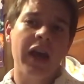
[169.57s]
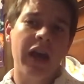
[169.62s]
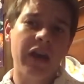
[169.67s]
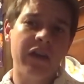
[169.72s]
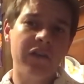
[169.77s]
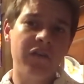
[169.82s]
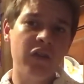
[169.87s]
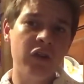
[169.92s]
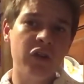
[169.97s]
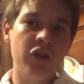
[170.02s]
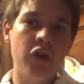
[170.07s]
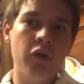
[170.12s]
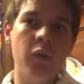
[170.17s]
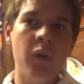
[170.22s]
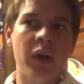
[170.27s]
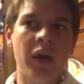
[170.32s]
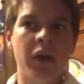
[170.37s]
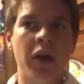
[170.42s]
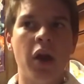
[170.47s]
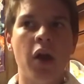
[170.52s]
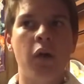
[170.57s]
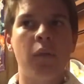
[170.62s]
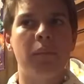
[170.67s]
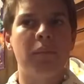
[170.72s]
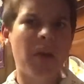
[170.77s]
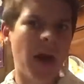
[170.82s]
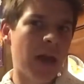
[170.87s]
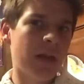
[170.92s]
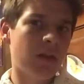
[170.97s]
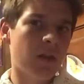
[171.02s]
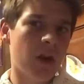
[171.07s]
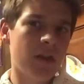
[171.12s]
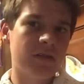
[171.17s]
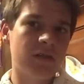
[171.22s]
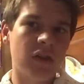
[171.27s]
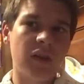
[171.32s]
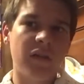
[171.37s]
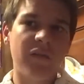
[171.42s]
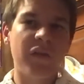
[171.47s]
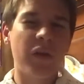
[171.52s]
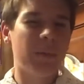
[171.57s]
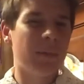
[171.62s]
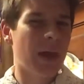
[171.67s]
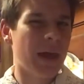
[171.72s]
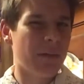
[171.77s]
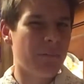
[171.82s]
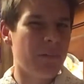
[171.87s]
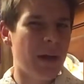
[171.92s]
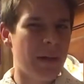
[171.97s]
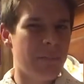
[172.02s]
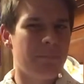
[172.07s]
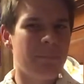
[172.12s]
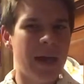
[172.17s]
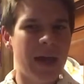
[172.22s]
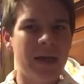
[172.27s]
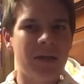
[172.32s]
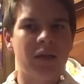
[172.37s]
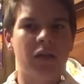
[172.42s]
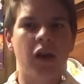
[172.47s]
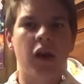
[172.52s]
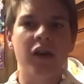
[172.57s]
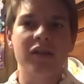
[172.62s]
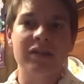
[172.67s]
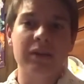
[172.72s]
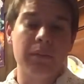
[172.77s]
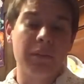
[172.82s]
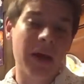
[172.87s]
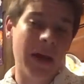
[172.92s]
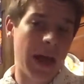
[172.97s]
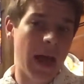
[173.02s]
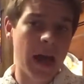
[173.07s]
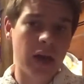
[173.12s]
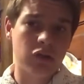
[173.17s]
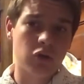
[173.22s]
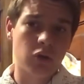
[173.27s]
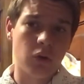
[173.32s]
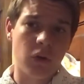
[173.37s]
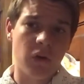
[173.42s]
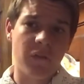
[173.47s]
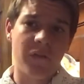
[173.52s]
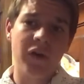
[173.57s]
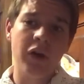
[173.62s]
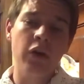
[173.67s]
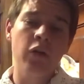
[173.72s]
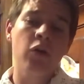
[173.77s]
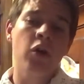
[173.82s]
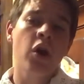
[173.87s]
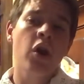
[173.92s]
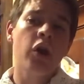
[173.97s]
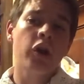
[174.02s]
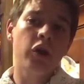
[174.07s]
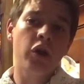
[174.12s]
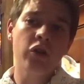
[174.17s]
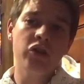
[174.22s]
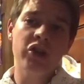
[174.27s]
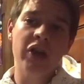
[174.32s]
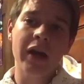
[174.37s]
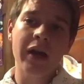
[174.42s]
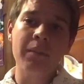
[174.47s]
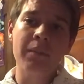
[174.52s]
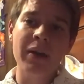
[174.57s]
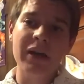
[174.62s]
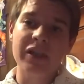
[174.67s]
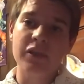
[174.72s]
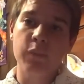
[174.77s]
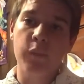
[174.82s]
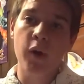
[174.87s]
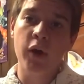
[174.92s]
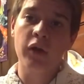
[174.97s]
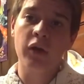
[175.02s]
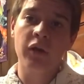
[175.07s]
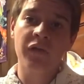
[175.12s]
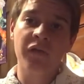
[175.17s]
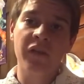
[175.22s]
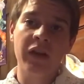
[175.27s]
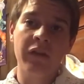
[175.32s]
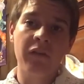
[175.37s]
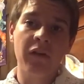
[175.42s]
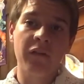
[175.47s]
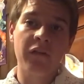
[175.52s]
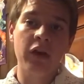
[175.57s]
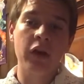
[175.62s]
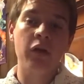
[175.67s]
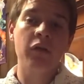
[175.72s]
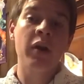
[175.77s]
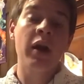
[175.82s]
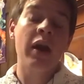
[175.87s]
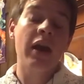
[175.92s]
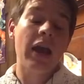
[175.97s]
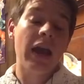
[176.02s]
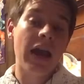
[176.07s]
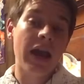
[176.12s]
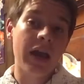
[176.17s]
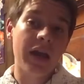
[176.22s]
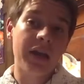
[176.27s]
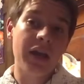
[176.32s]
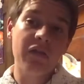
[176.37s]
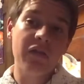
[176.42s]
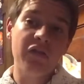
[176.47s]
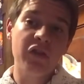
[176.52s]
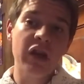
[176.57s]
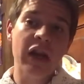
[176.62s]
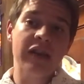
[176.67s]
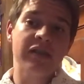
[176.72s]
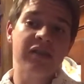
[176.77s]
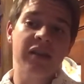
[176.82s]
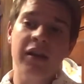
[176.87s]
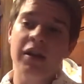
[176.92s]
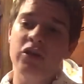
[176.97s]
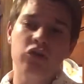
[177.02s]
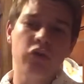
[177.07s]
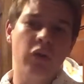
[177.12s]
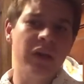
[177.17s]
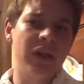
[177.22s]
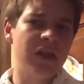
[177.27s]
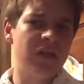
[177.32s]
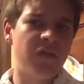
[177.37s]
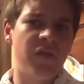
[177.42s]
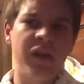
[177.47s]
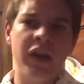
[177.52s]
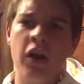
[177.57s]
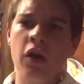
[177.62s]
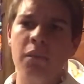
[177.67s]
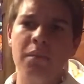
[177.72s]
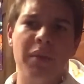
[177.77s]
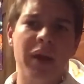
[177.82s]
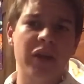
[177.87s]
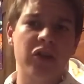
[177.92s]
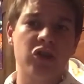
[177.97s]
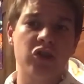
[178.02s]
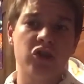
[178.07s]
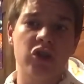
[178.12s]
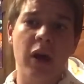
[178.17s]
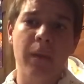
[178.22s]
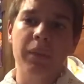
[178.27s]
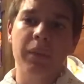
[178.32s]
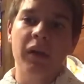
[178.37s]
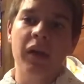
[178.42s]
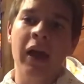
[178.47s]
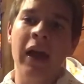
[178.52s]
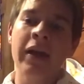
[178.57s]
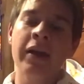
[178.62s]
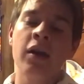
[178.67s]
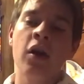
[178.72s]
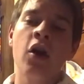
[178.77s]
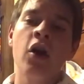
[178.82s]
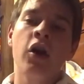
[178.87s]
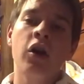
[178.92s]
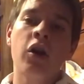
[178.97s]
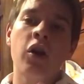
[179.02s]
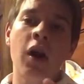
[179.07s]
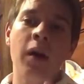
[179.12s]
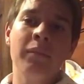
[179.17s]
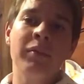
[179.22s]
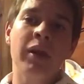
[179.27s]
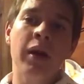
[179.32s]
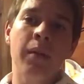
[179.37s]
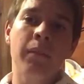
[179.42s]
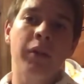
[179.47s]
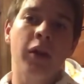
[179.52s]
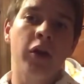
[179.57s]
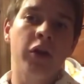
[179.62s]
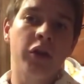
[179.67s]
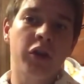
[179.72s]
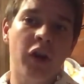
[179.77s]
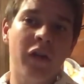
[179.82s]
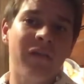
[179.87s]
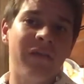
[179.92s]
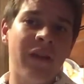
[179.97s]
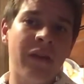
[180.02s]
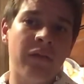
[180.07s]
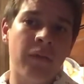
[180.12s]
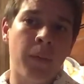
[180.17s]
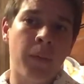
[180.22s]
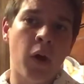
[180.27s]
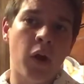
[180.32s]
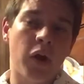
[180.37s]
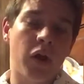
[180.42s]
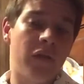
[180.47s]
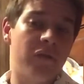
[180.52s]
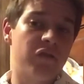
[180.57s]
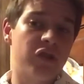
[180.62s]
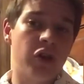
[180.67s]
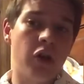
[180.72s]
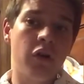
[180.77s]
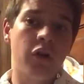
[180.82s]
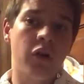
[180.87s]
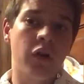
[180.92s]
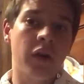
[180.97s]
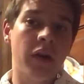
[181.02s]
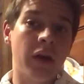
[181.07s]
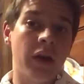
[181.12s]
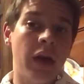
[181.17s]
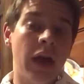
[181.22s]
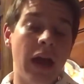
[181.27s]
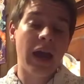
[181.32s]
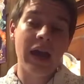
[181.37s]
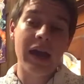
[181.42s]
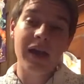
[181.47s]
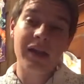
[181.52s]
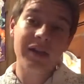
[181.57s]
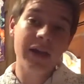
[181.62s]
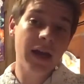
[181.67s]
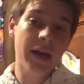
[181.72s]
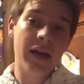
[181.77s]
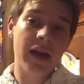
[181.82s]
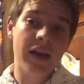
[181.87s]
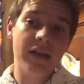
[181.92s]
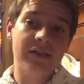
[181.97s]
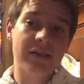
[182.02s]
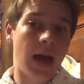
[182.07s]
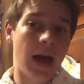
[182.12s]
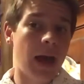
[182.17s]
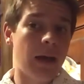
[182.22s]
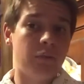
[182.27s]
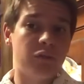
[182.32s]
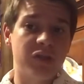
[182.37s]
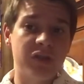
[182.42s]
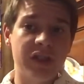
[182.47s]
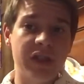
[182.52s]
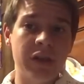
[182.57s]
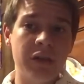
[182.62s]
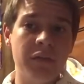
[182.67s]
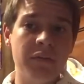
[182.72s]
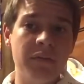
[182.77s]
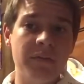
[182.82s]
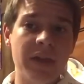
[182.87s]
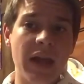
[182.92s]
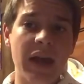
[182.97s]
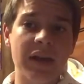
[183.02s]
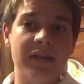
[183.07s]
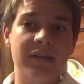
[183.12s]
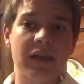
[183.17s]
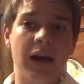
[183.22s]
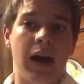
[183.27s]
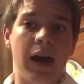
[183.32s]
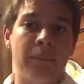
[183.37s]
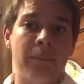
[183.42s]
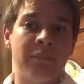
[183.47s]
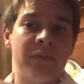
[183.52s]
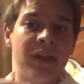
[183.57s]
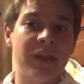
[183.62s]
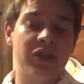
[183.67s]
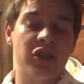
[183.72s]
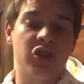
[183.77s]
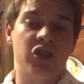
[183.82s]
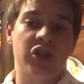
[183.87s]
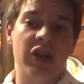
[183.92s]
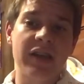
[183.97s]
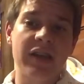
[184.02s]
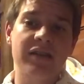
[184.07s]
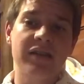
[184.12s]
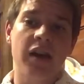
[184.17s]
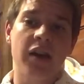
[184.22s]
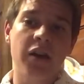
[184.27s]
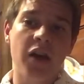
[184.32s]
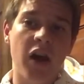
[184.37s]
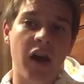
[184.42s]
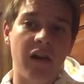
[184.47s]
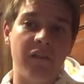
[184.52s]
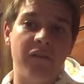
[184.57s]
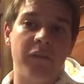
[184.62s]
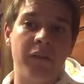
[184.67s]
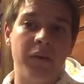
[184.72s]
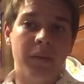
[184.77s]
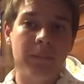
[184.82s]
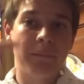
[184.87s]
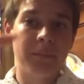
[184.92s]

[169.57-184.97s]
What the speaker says: and if you do want to know my thoughts on the film, like my main thoughts and my actual review, go check out my spoiler-free review. And if you guys did enjoy this video, make sure to drop a like, comment down below your favorite part of Joker, and yeah guys, I will see you next time. This is Chase on off.